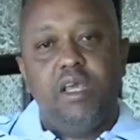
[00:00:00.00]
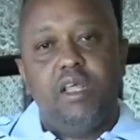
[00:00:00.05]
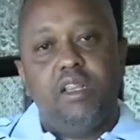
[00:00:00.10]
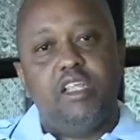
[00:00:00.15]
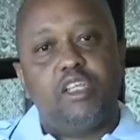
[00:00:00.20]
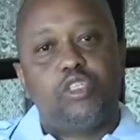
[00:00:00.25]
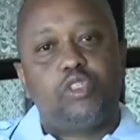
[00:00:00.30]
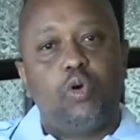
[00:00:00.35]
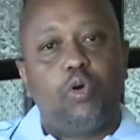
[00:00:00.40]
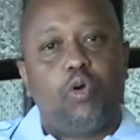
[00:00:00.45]

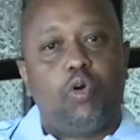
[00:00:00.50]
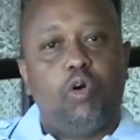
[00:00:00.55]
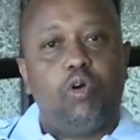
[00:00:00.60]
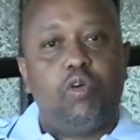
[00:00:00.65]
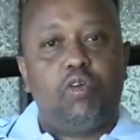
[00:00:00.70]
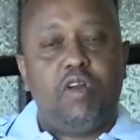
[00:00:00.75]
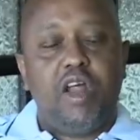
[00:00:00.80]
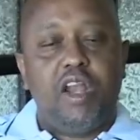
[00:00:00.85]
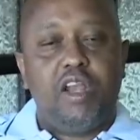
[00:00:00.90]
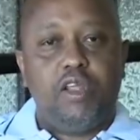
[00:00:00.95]
The
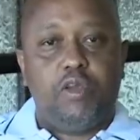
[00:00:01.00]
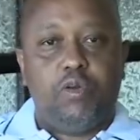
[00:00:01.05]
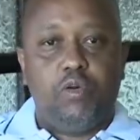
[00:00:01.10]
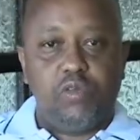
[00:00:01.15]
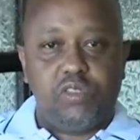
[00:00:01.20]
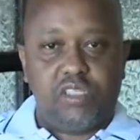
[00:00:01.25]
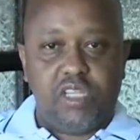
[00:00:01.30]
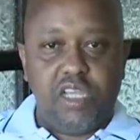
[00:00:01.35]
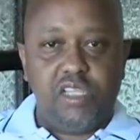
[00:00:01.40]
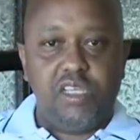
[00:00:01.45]
so-called radical
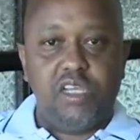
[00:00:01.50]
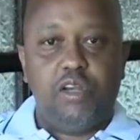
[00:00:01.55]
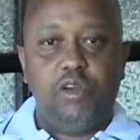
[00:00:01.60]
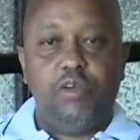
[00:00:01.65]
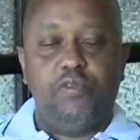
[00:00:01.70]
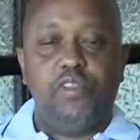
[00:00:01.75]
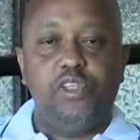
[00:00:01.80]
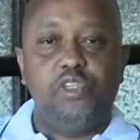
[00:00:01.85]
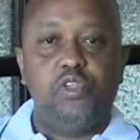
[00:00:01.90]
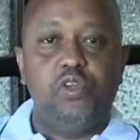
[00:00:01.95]
surgery
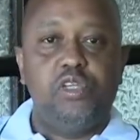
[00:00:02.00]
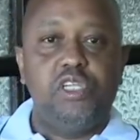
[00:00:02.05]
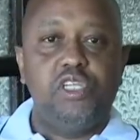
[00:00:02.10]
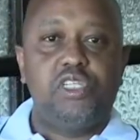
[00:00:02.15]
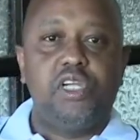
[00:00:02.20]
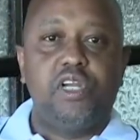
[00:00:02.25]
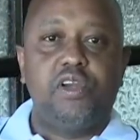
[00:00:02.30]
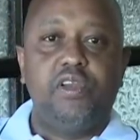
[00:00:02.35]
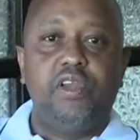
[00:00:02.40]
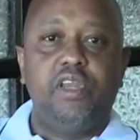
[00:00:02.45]
of the
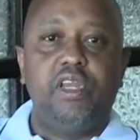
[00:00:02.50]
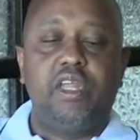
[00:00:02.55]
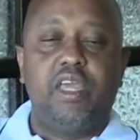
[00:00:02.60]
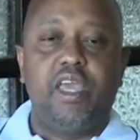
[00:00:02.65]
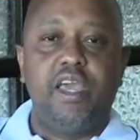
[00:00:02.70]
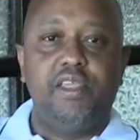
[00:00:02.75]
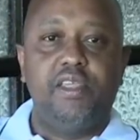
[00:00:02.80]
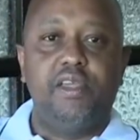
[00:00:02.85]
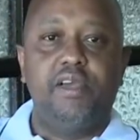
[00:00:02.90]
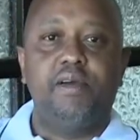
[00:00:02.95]
judiciary in
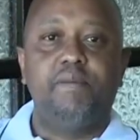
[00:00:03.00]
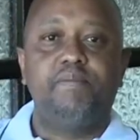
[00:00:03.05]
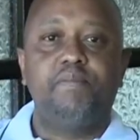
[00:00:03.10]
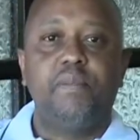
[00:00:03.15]
Kenya